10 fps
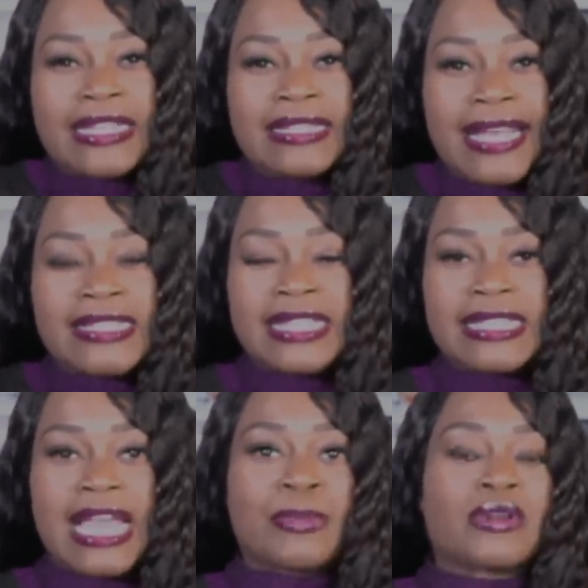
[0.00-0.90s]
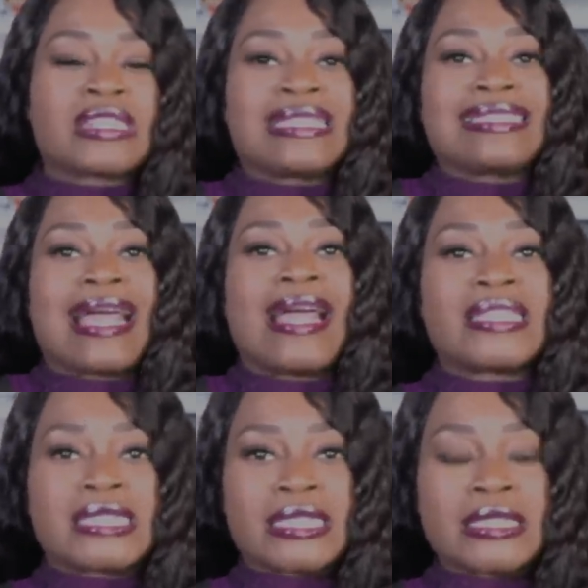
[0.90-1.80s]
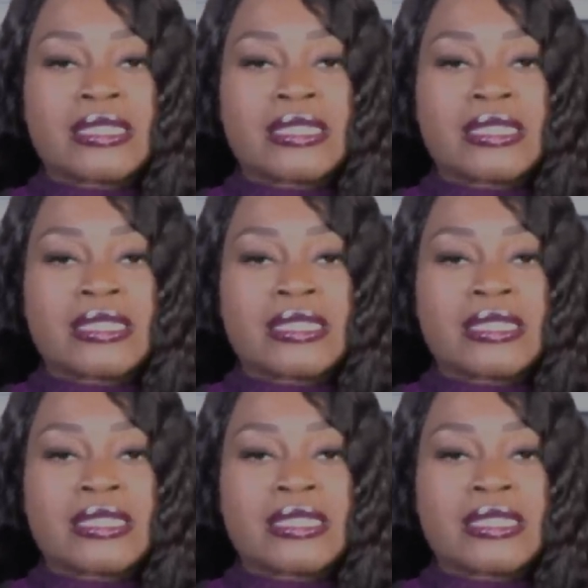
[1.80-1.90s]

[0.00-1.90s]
that's in that person's essence.